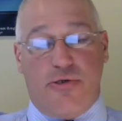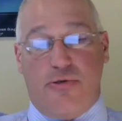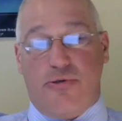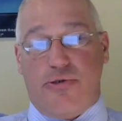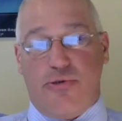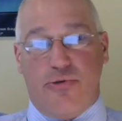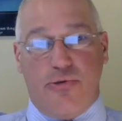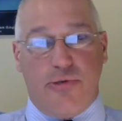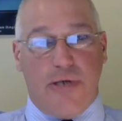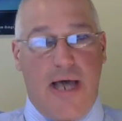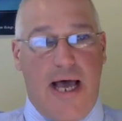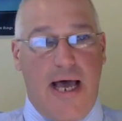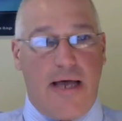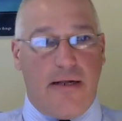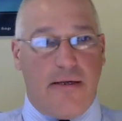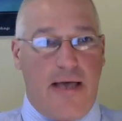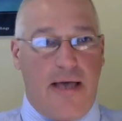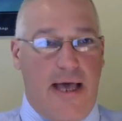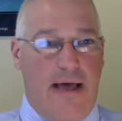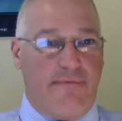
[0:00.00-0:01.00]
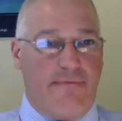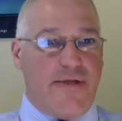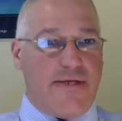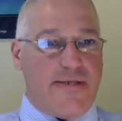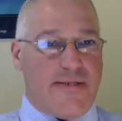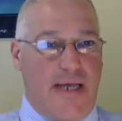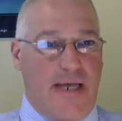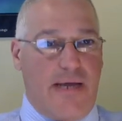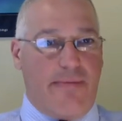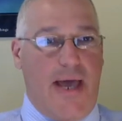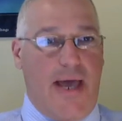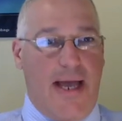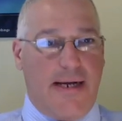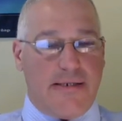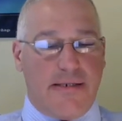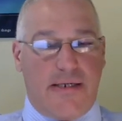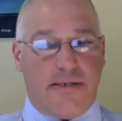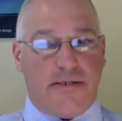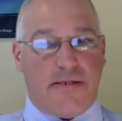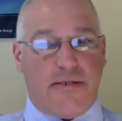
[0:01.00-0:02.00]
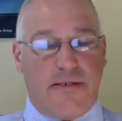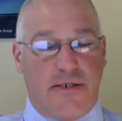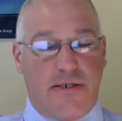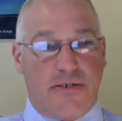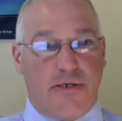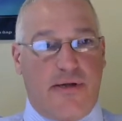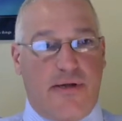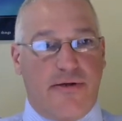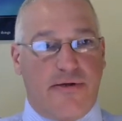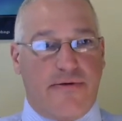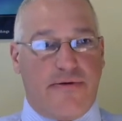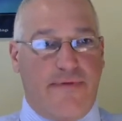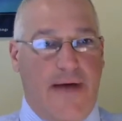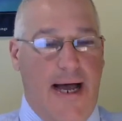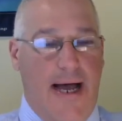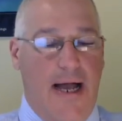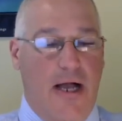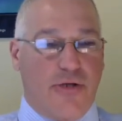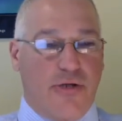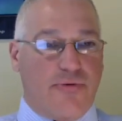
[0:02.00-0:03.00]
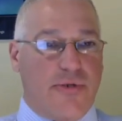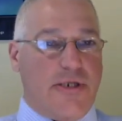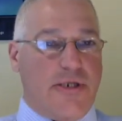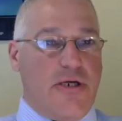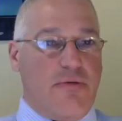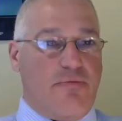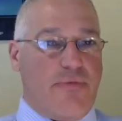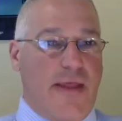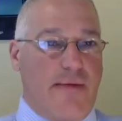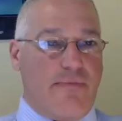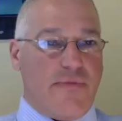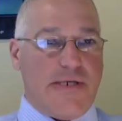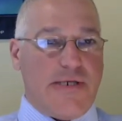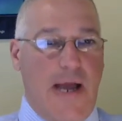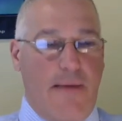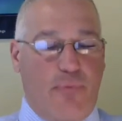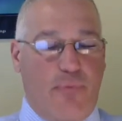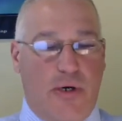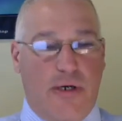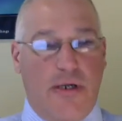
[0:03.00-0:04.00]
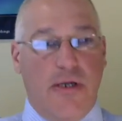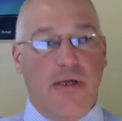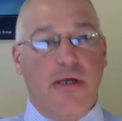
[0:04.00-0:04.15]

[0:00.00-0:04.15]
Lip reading: do not have the same access to each other's files. We keep them separate.